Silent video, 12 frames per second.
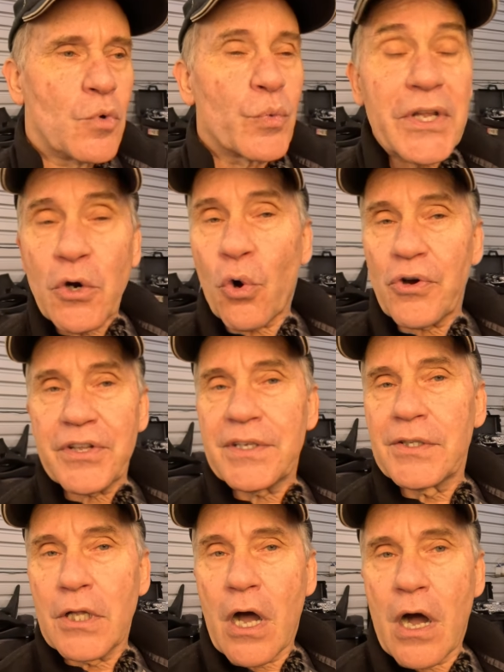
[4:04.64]

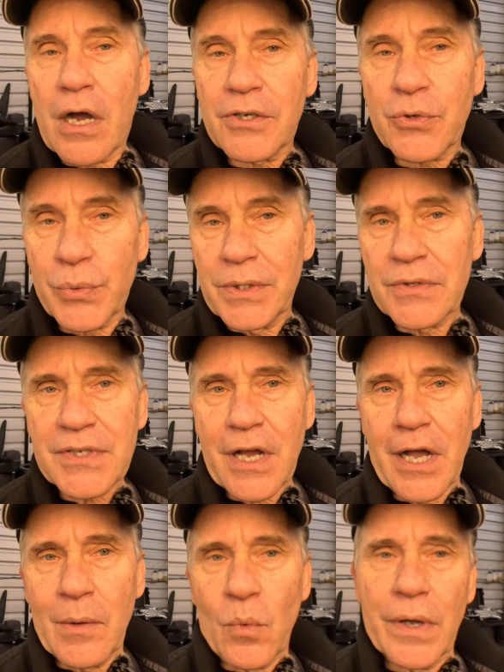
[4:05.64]
recorded, logged, real
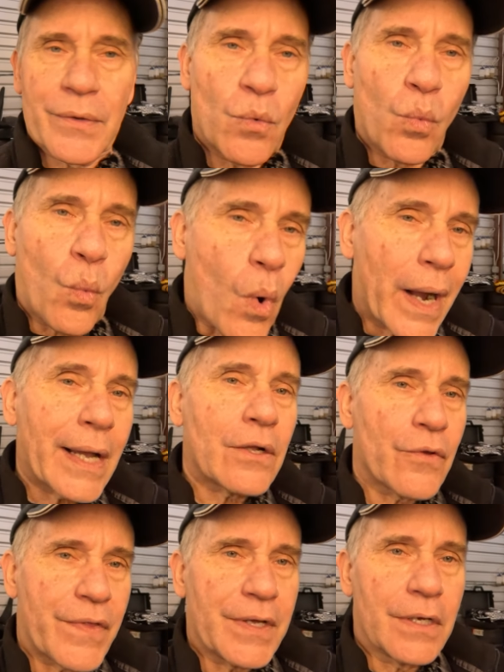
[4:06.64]
time,
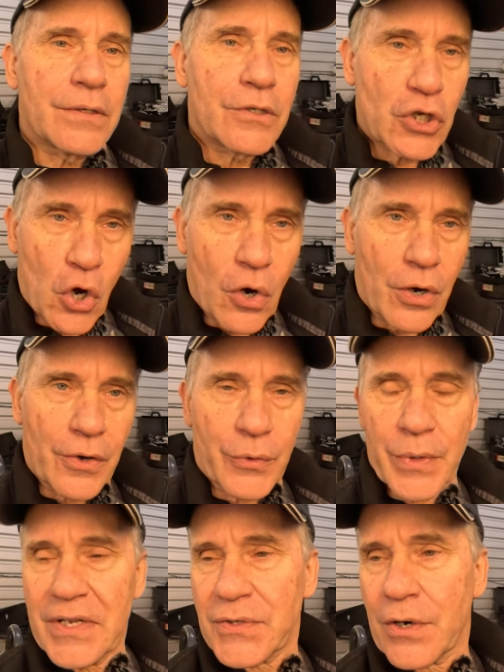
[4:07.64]
while the car,
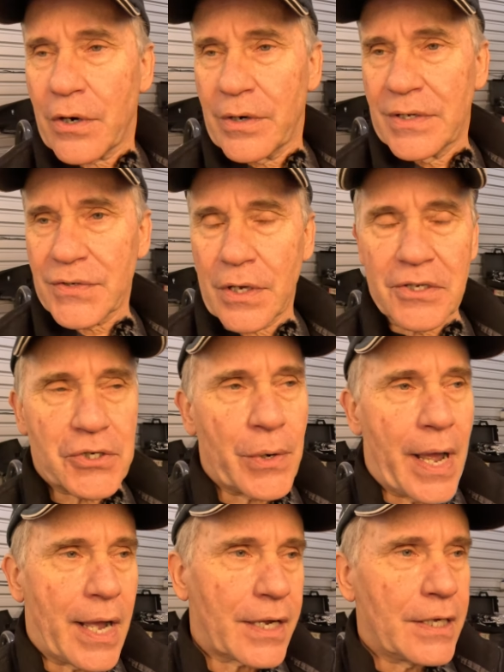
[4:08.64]
the race car, is on
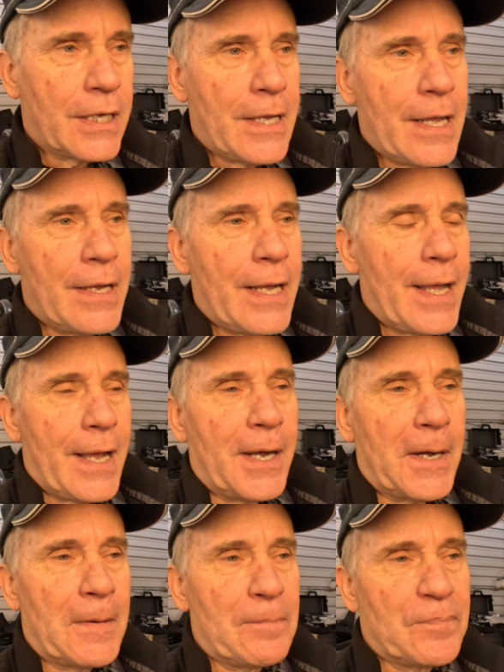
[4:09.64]
track.
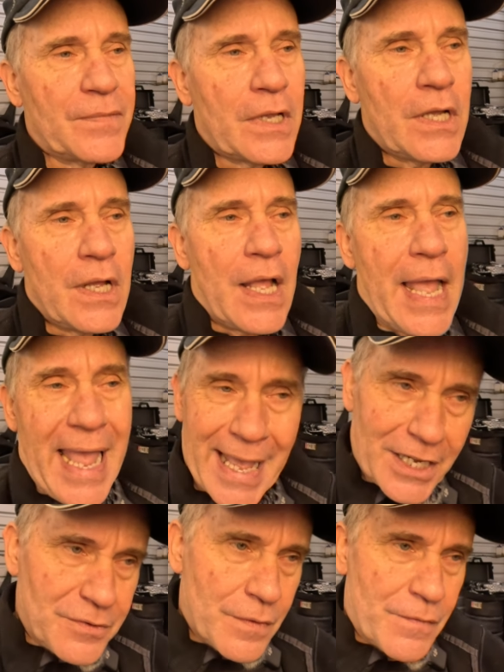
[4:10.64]

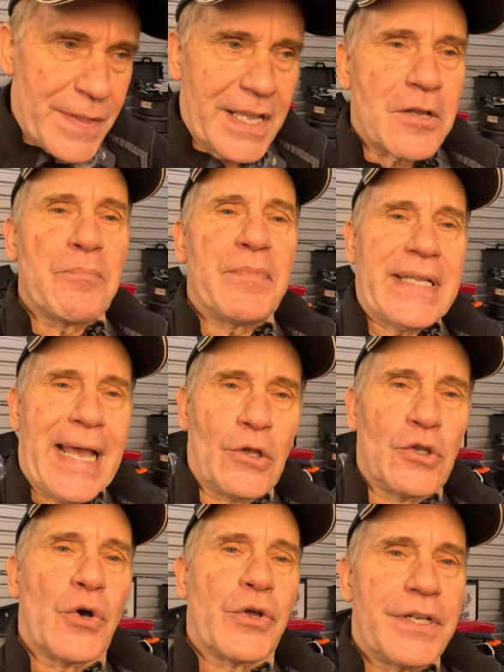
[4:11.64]
And they can be
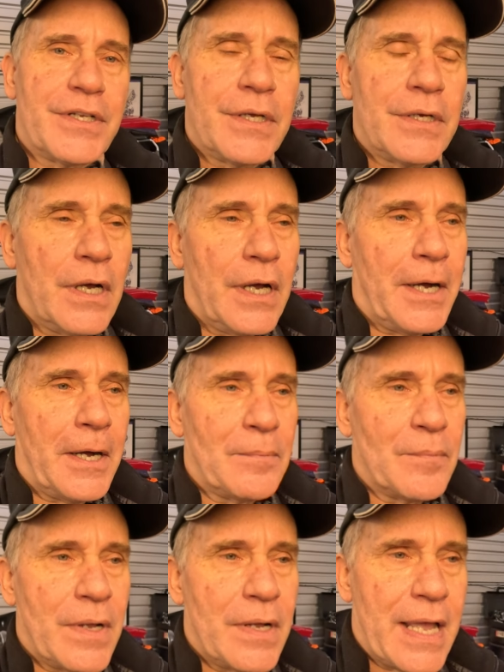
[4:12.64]
downloaded
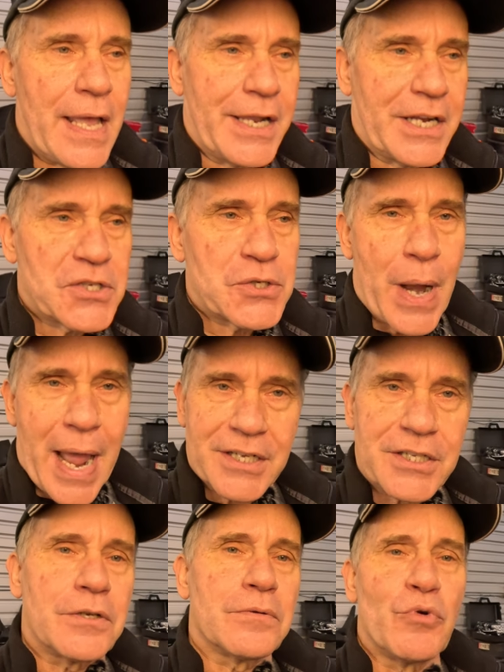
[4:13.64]
and
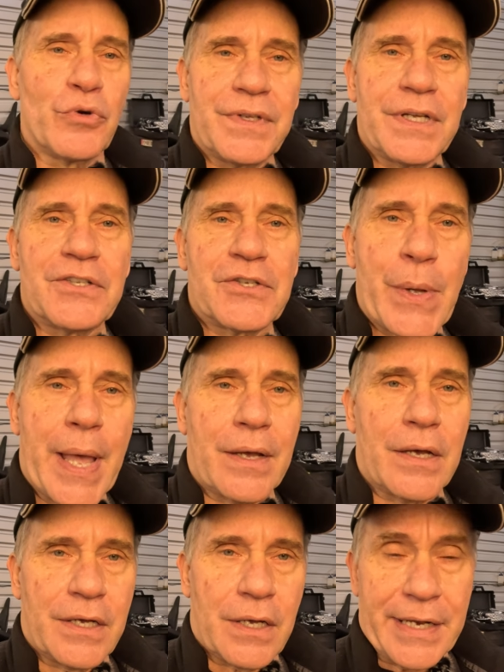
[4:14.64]
extracted and moved
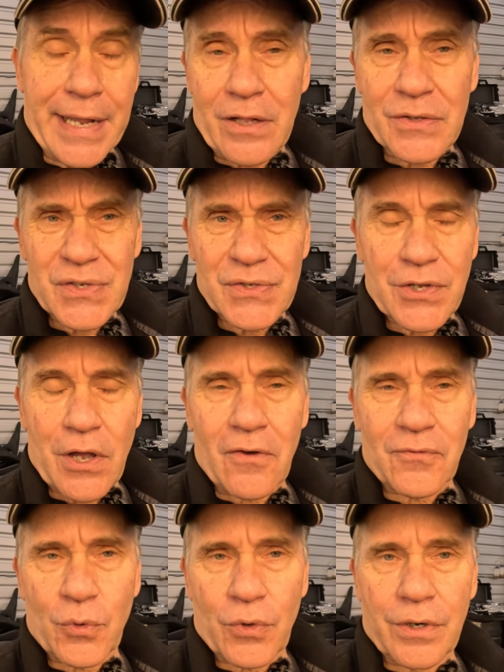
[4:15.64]
into analysis
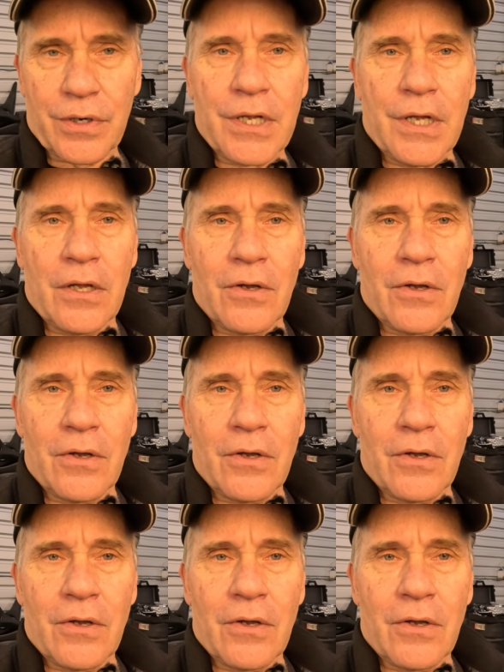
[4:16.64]
software